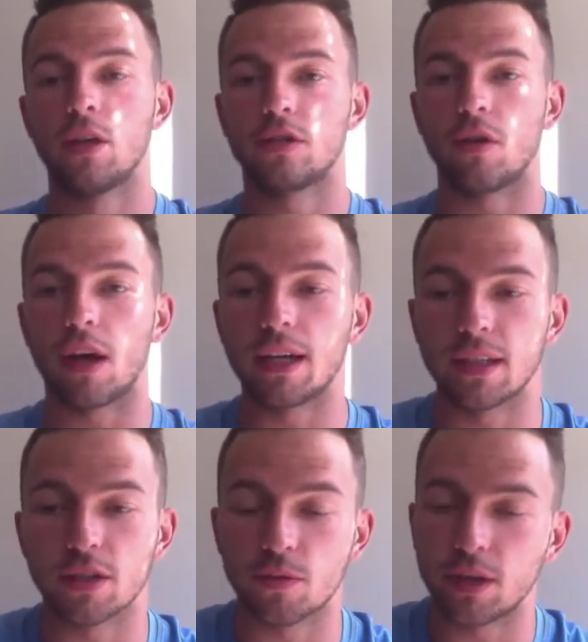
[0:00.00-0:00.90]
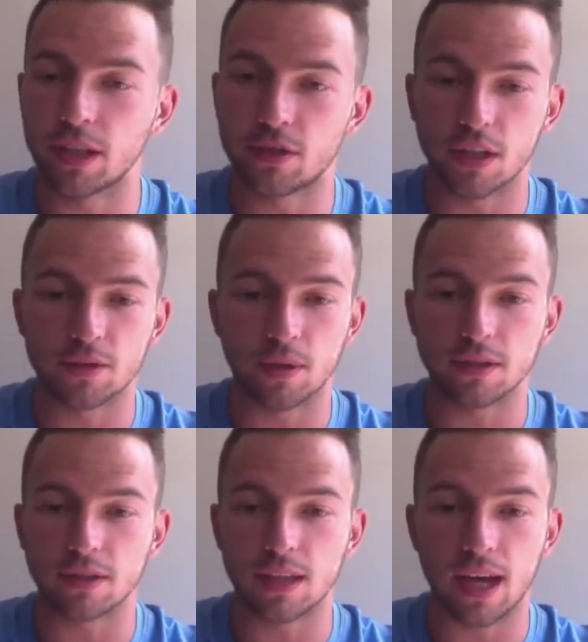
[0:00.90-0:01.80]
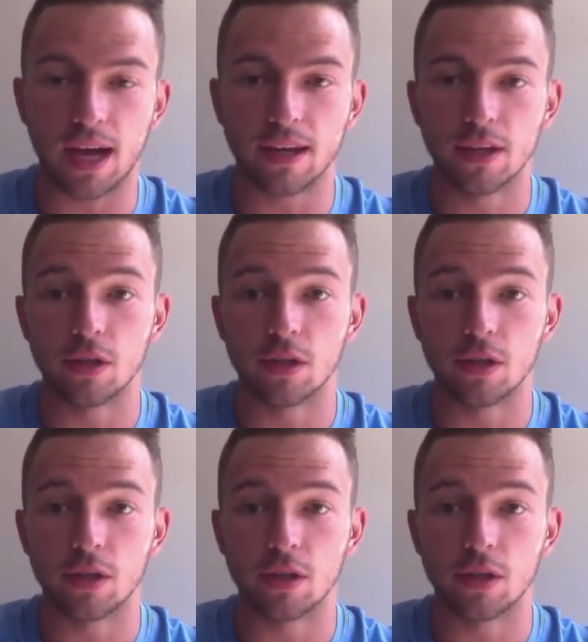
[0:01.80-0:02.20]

So guys, I just want to get you guys present to that.